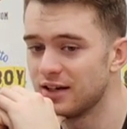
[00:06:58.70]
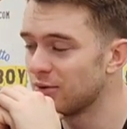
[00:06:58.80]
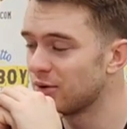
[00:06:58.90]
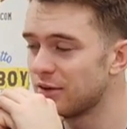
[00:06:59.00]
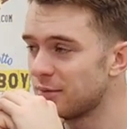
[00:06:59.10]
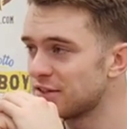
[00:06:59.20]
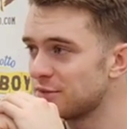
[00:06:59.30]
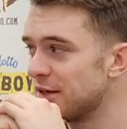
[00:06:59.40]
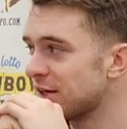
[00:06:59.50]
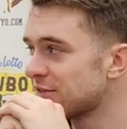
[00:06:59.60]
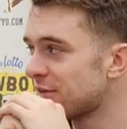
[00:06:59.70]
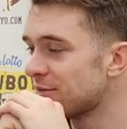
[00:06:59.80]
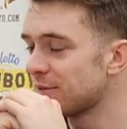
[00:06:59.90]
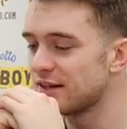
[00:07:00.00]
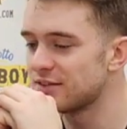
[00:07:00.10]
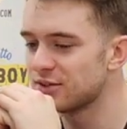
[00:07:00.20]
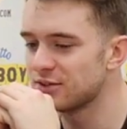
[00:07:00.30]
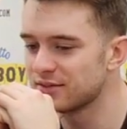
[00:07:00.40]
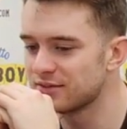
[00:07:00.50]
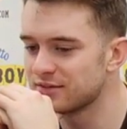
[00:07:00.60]
one of the best speakers I've ever met.
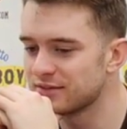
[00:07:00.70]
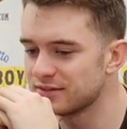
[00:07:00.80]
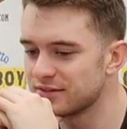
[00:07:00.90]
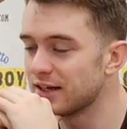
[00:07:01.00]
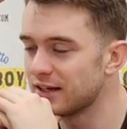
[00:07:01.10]
So yeah,